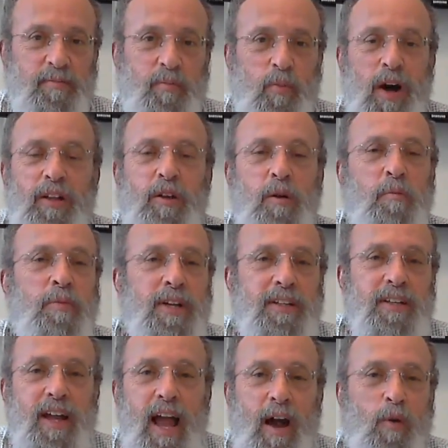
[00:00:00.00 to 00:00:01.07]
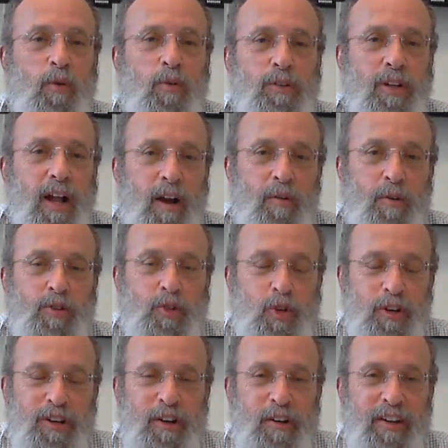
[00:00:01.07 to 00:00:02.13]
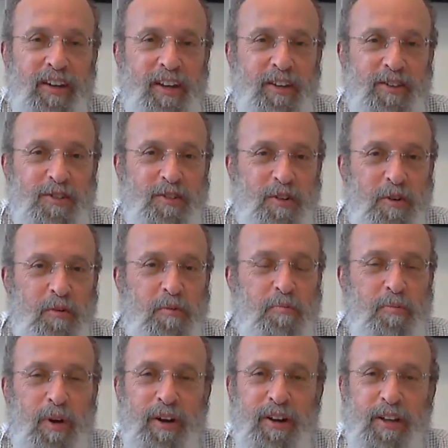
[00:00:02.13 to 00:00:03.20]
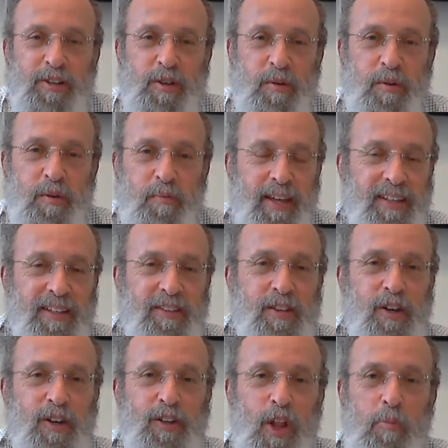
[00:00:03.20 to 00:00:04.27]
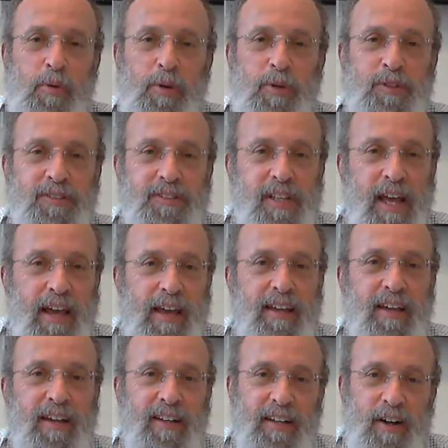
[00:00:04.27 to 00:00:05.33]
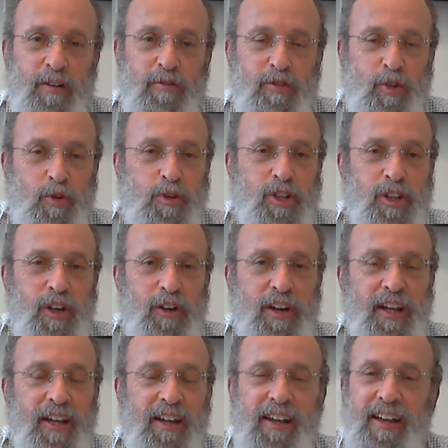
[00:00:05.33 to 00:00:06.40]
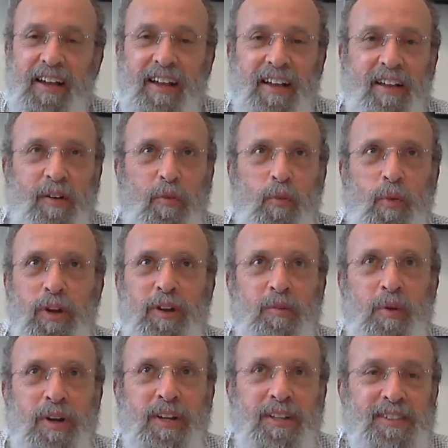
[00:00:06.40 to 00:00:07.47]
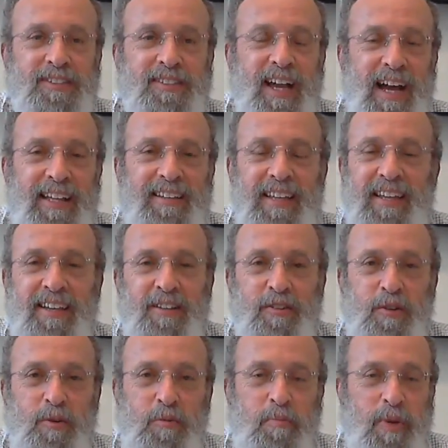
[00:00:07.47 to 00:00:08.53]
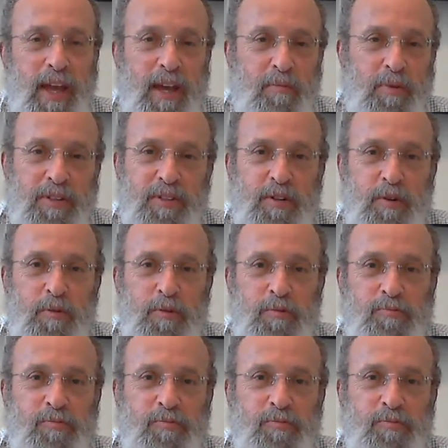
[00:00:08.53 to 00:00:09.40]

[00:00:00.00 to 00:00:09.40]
Welcome. How extraordinary it is to participate in the Global Day of Jewish Learning. What an idea to be able to